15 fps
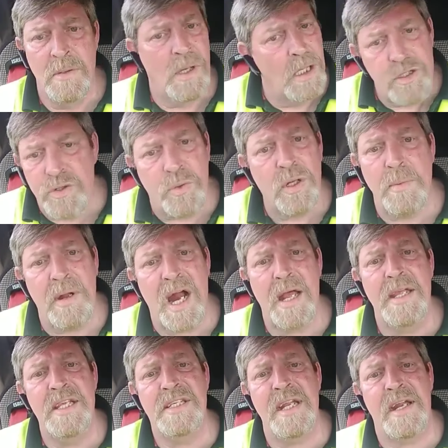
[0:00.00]
It's not going to be
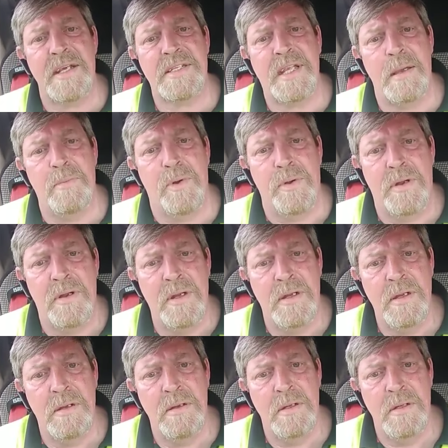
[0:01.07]
that easy next time round.
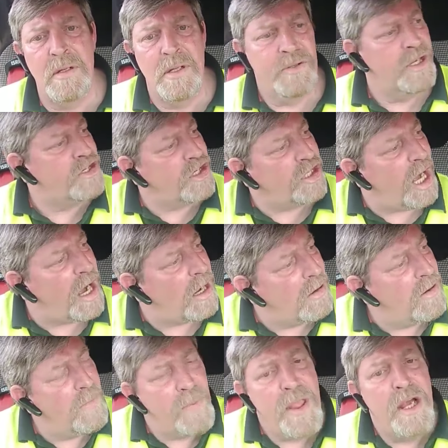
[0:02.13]
They should have
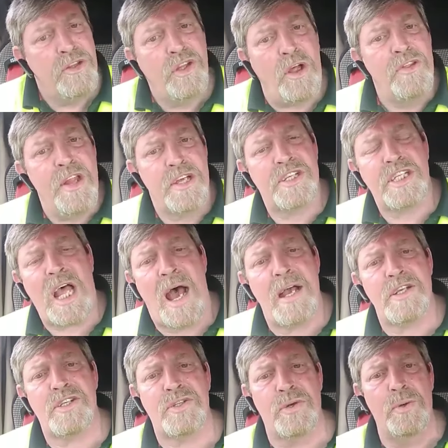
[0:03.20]
done their
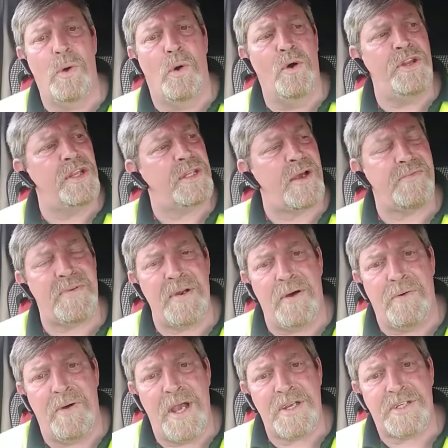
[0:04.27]
stats through all the different
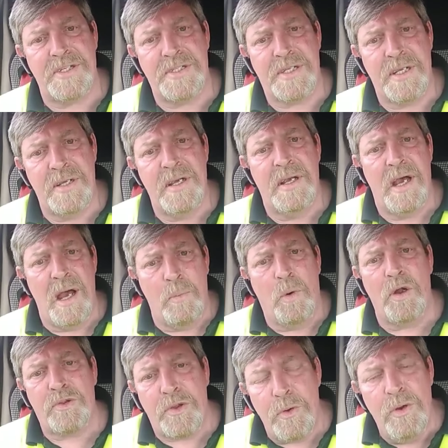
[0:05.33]
elections and
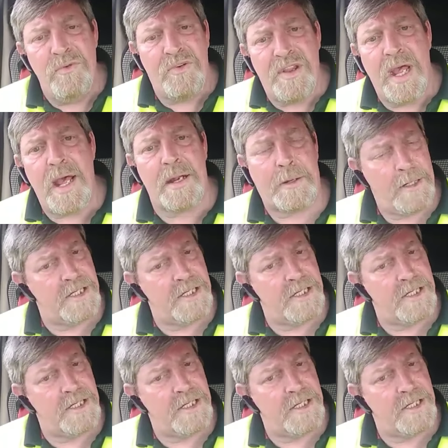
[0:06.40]
worked it out for there.